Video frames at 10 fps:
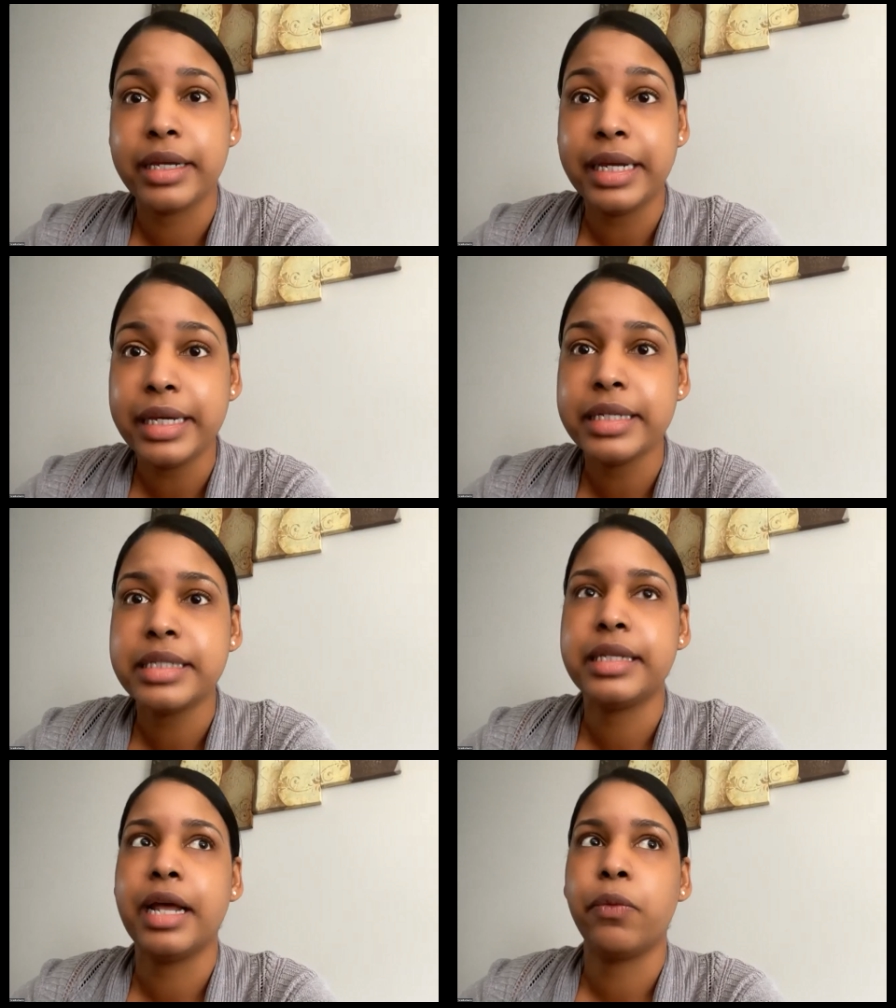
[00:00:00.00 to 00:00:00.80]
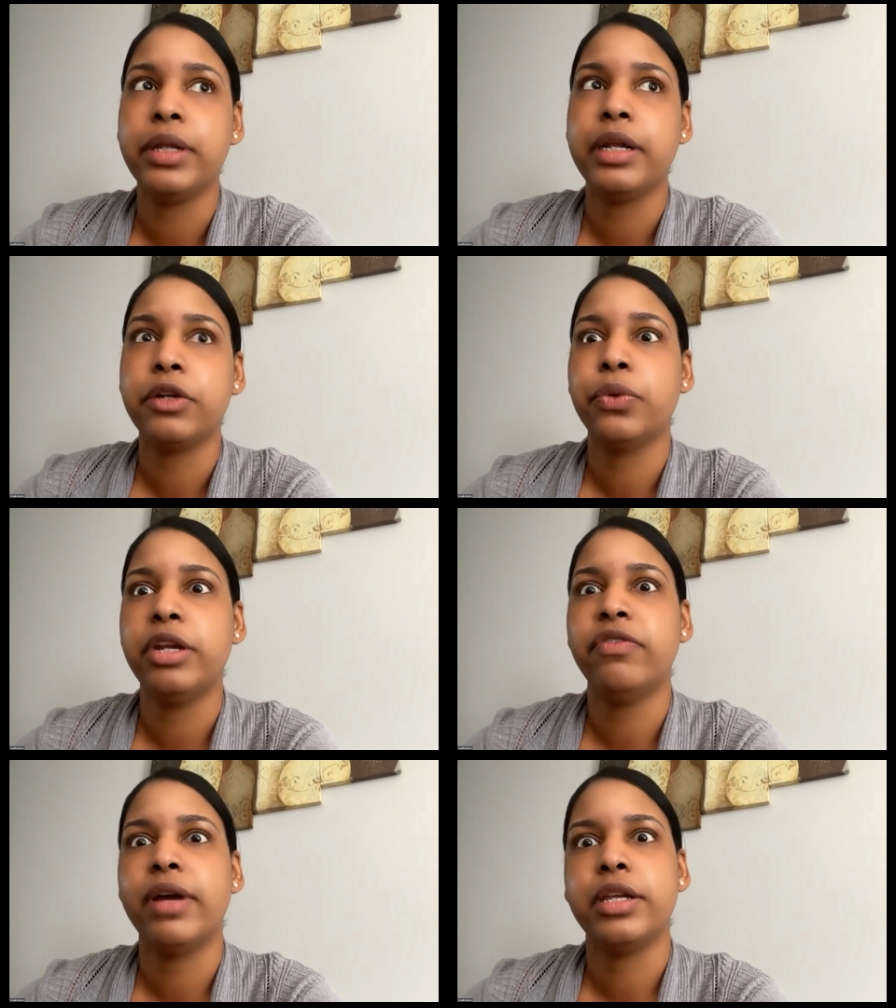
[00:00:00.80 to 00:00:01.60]
is that when they're
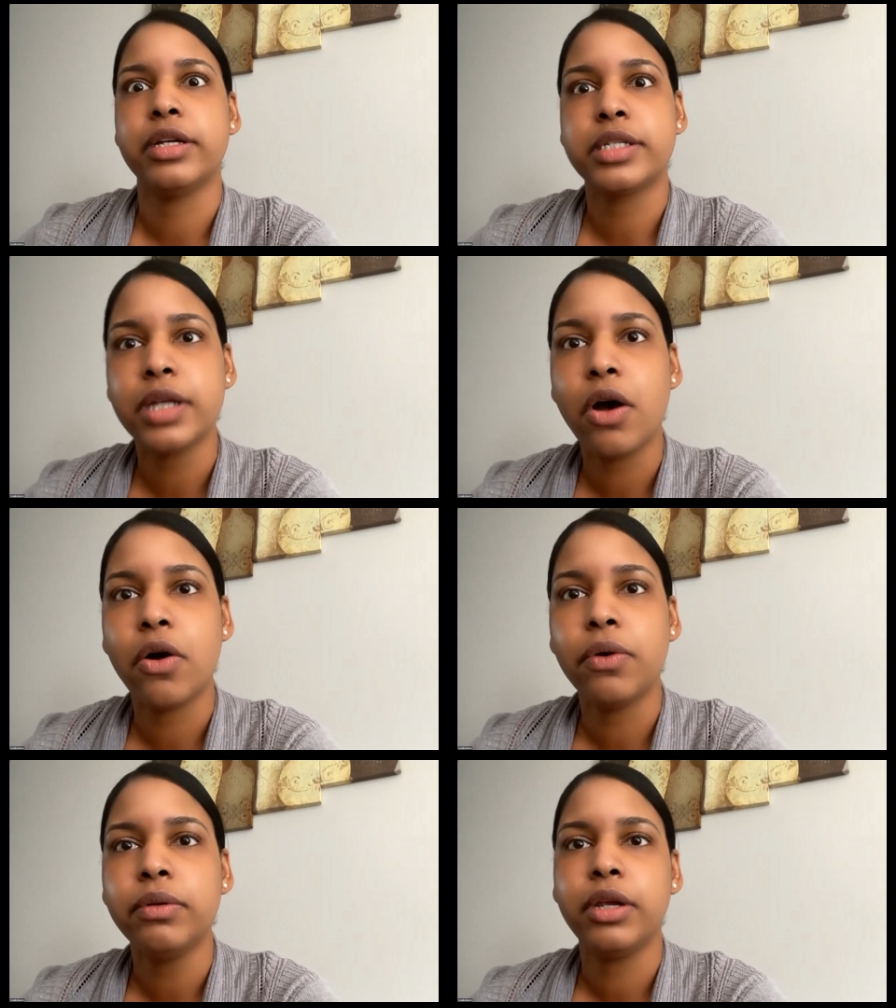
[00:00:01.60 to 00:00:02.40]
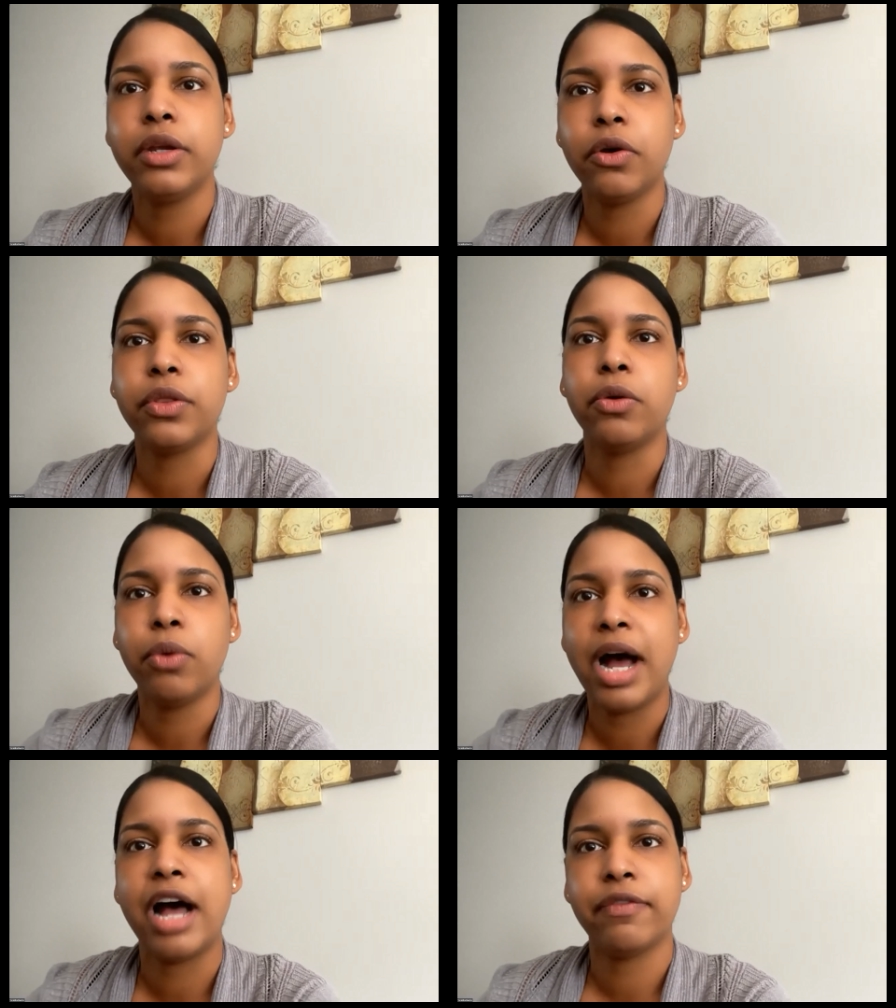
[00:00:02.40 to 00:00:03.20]
25 years old, you know, they
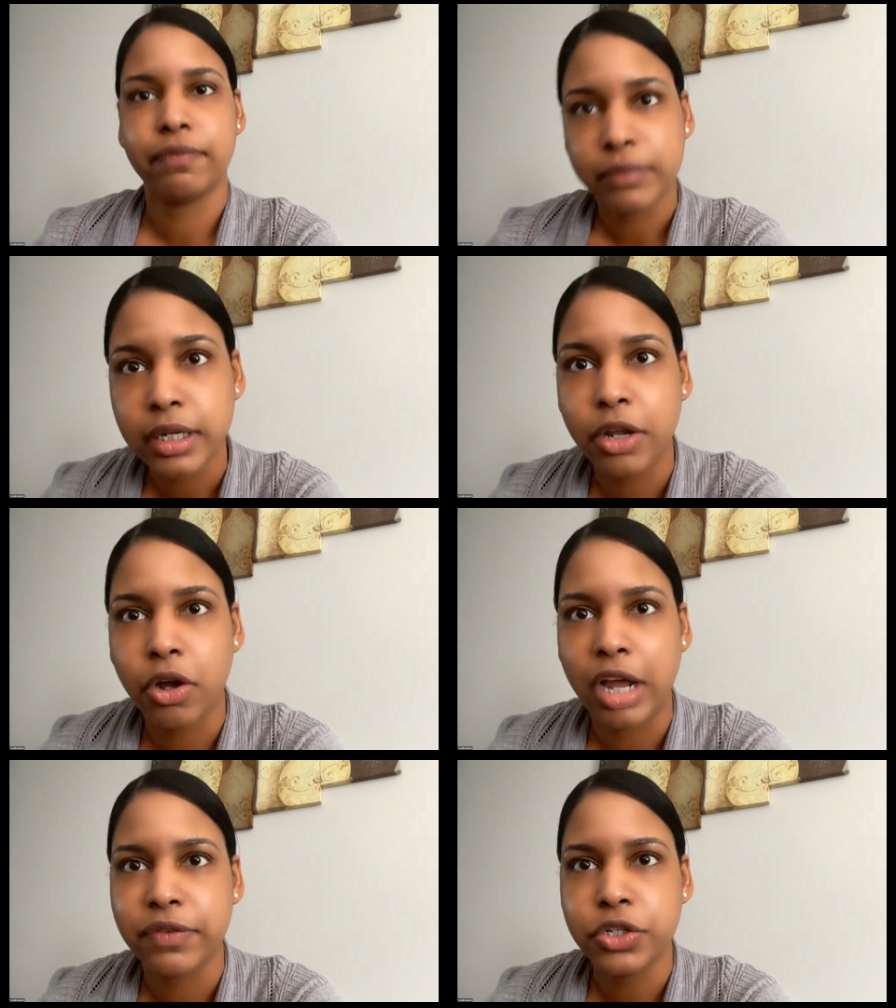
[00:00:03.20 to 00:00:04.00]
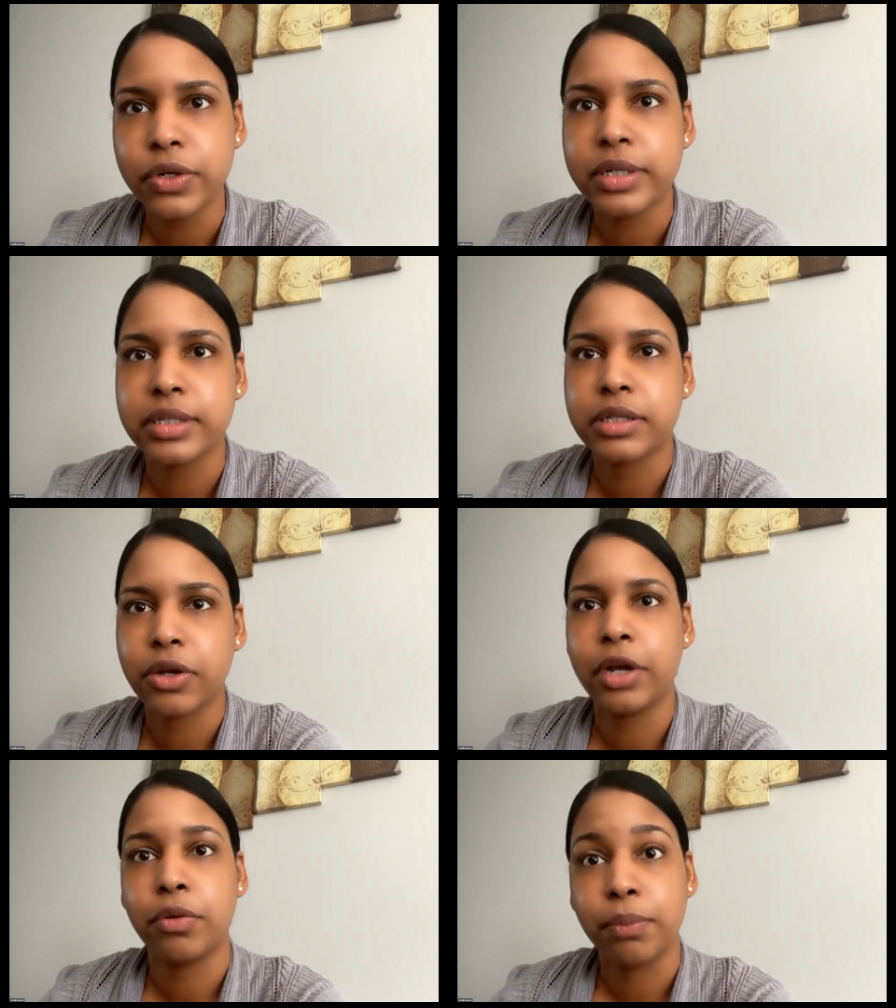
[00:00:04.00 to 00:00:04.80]
will have, you know, life insurance is
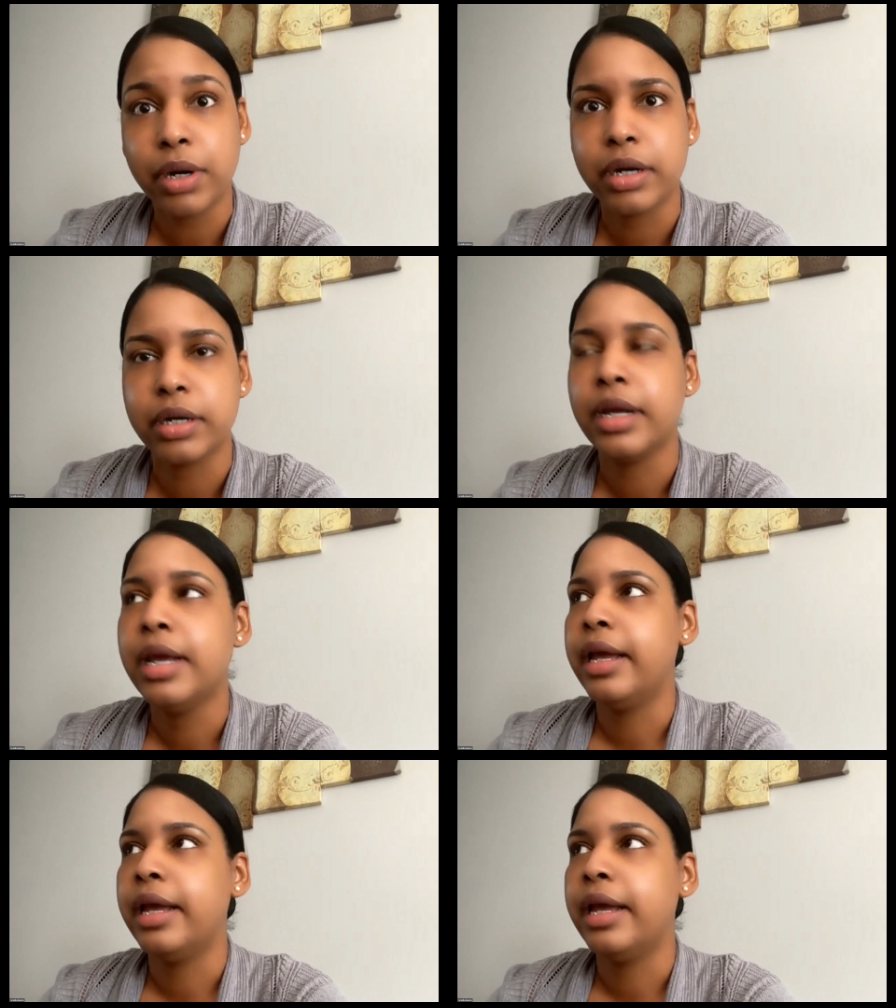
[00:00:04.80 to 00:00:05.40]
going to convert.